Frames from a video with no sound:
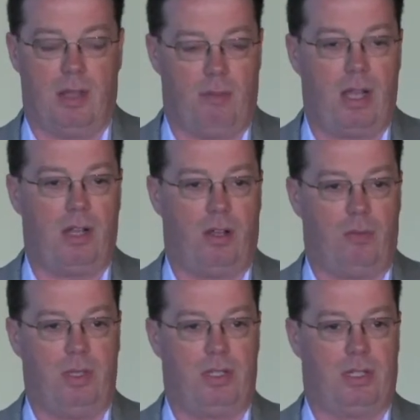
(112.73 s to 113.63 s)
there might
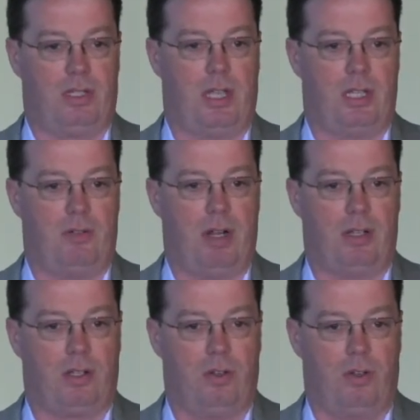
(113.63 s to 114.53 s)
not be success around
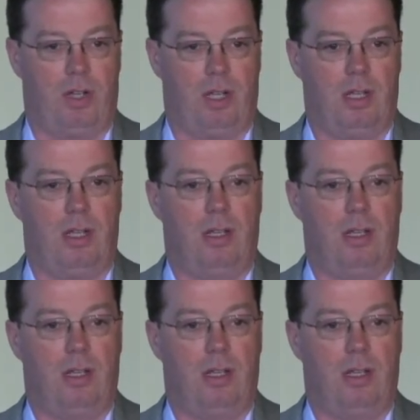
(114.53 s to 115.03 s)
the corner,